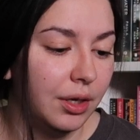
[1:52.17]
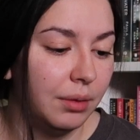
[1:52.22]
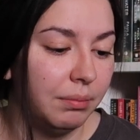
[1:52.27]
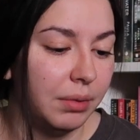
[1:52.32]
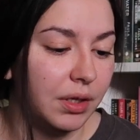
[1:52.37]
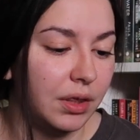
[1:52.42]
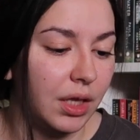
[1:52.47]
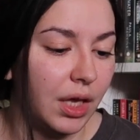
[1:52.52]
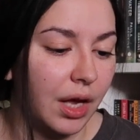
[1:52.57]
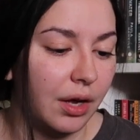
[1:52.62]

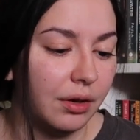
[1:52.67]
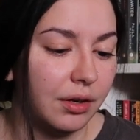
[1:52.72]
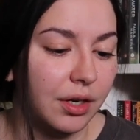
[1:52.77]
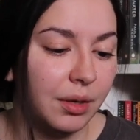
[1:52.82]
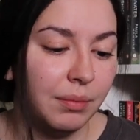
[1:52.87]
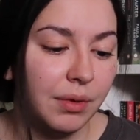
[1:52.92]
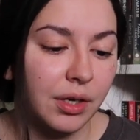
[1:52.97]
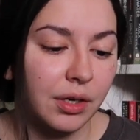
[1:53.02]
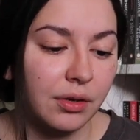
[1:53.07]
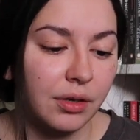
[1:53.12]
But the
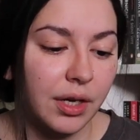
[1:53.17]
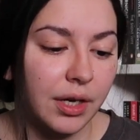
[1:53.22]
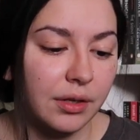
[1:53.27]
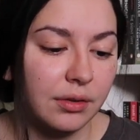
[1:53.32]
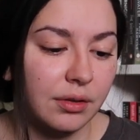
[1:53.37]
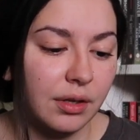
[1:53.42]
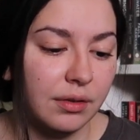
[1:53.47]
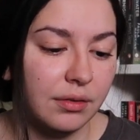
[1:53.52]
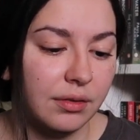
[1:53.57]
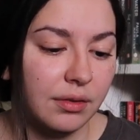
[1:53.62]
outcome
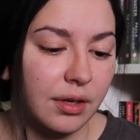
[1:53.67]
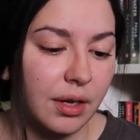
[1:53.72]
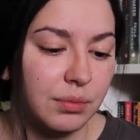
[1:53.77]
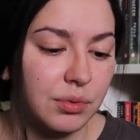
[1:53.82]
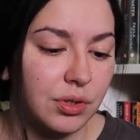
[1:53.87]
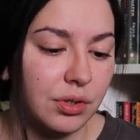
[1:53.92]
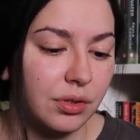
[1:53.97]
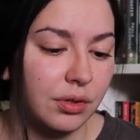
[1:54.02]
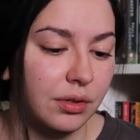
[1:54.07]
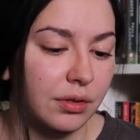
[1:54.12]
unlocked
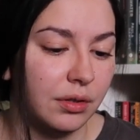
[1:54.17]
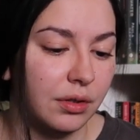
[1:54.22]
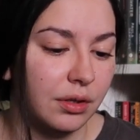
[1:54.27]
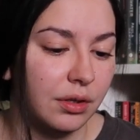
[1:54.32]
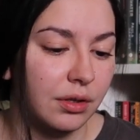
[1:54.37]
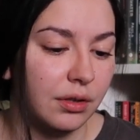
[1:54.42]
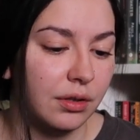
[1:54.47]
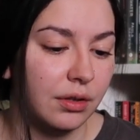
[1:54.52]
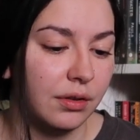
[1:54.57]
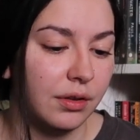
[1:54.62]
exceptional
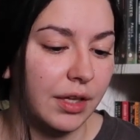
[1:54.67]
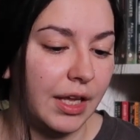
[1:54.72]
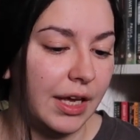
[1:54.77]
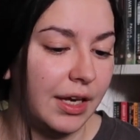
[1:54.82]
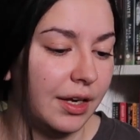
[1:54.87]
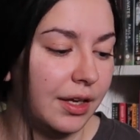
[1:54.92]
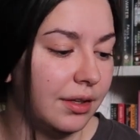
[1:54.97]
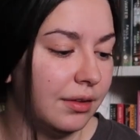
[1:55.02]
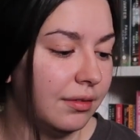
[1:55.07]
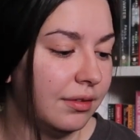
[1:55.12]

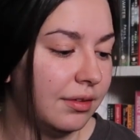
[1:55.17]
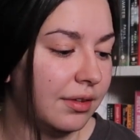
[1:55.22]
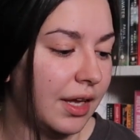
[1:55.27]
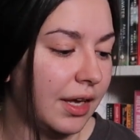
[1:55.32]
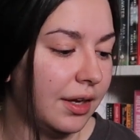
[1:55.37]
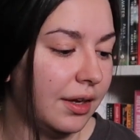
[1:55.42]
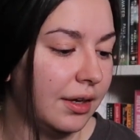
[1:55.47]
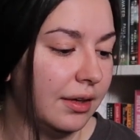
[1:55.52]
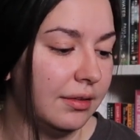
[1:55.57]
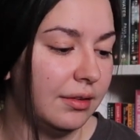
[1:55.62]
latent
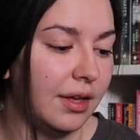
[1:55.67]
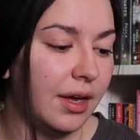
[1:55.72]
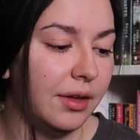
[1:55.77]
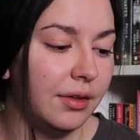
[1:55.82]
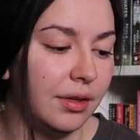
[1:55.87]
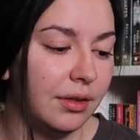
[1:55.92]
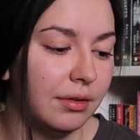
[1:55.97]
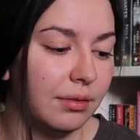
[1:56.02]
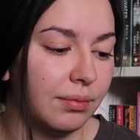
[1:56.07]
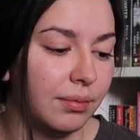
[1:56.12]
psychic
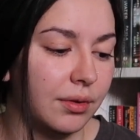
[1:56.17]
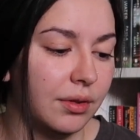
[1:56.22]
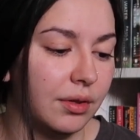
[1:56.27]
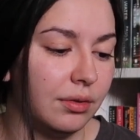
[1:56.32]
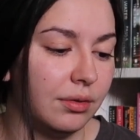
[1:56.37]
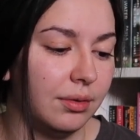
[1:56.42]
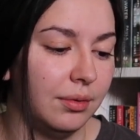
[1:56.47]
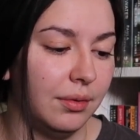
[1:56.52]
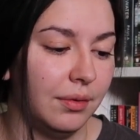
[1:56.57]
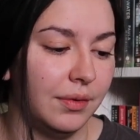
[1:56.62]
talents for the
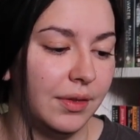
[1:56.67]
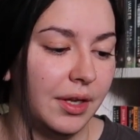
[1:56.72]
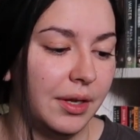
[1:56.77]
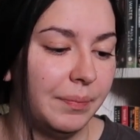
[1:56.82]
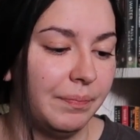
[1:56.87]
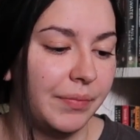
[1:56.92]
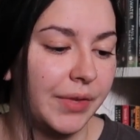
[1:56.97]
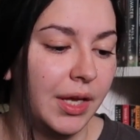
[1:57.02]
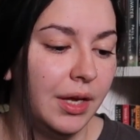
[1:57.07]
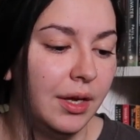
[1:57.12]
two of
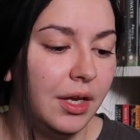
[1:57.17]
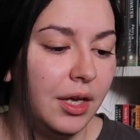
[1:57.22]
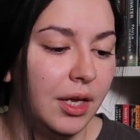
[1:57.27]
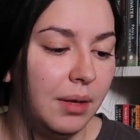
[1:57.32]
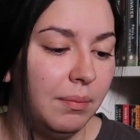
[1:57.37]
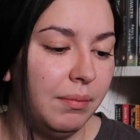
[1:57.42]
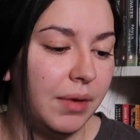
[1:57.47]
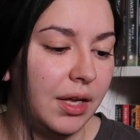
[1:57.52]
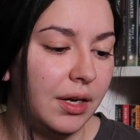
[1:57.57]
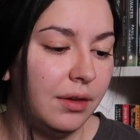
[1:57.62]
them,
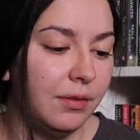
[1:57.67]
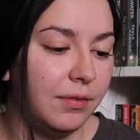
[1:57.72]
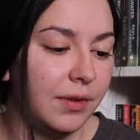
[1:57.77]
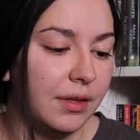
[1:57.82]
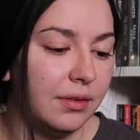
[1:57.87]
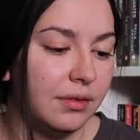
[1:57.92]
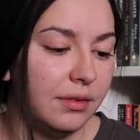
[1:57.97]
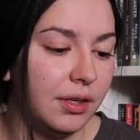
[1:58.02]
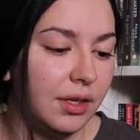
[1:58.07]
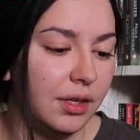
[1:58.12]

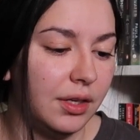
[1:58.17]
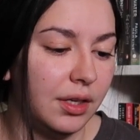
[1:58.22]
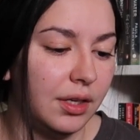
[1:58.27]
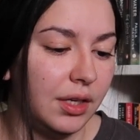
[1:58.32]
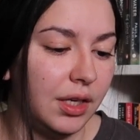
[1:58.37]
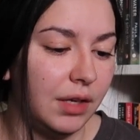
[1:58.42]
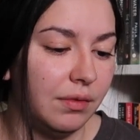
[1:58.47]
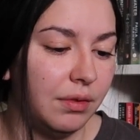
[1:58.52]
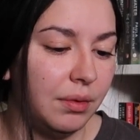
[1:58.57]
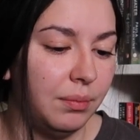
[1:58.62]
manifesting in
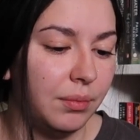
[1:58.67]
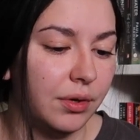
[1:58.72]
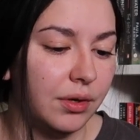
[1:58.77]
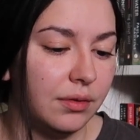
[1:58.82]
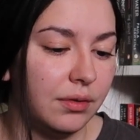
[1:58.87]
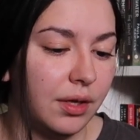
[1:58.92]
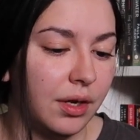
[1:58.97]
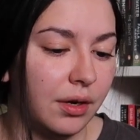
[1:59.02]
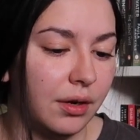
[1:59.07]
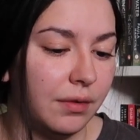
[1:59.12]
even more
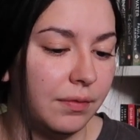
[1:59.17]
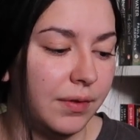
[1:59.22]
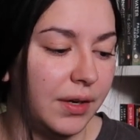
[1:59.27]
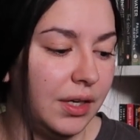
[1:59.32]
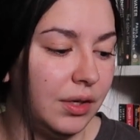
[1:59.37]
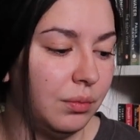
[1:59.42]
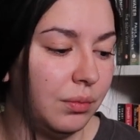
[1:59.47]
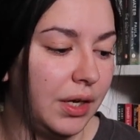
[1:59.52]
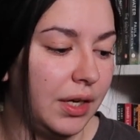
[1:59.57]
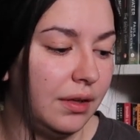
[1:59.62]

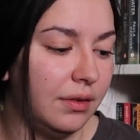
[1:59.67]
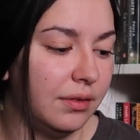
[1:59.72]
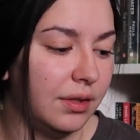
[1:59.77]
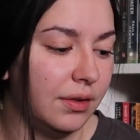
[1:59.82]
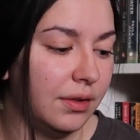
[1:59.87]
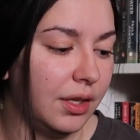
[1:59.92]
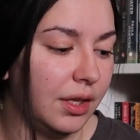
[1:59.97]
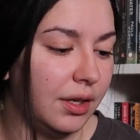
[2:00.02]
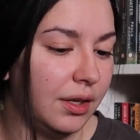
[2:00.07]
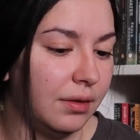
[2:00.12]
terrifying ways
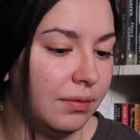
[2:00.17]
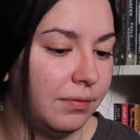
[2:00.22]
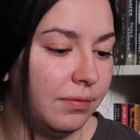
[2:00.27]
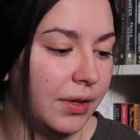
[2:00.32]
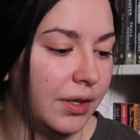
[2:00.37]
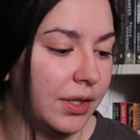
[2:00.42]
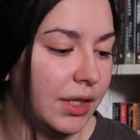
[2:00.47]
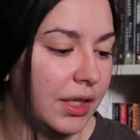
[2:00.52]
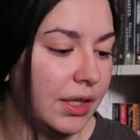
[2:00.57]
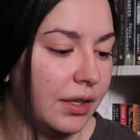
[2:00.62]
than they
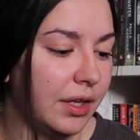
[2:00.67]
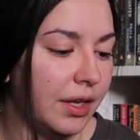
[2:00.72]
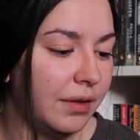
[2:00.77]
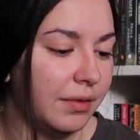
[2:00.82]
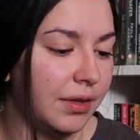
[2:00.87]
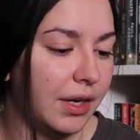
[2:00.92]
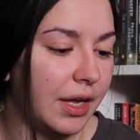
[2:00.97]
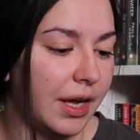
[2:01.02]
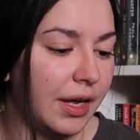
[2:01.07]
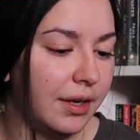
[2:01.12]
fell in love
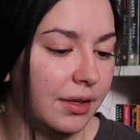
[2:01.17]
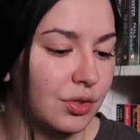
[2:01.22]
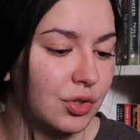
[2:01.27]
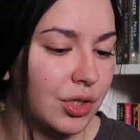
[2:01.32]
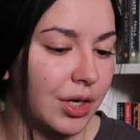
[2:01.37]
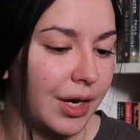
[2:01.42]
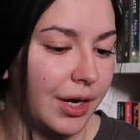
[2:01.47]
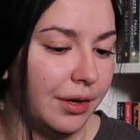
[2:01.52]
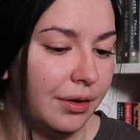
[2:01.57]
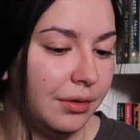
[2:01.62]
and had a
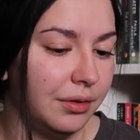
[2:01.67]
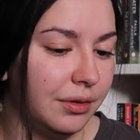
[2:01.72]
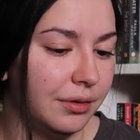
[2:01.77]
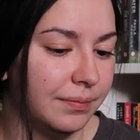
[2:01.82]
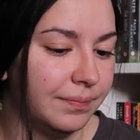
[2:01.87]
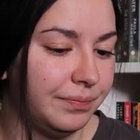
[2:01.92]
child.